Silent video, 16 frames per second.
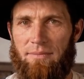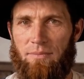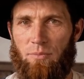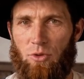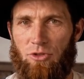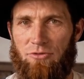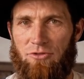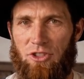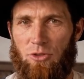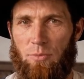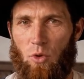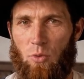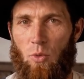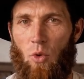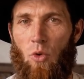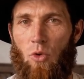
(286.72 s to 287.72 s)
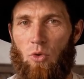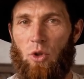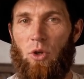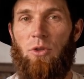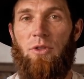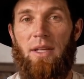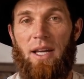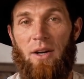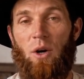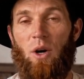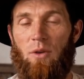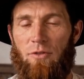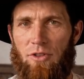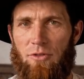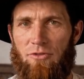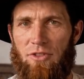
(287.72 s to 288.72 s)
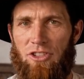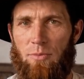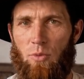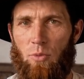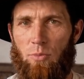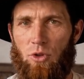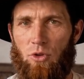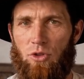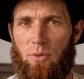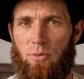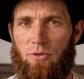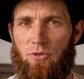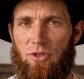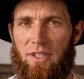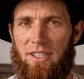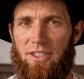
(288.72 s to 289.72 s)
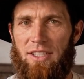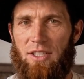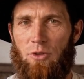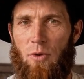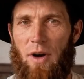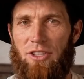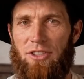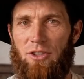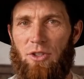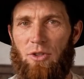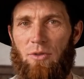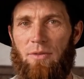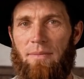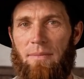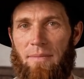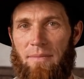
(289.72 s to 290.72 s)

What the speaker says: with visible mold growth and often visible buildup of lint and residue.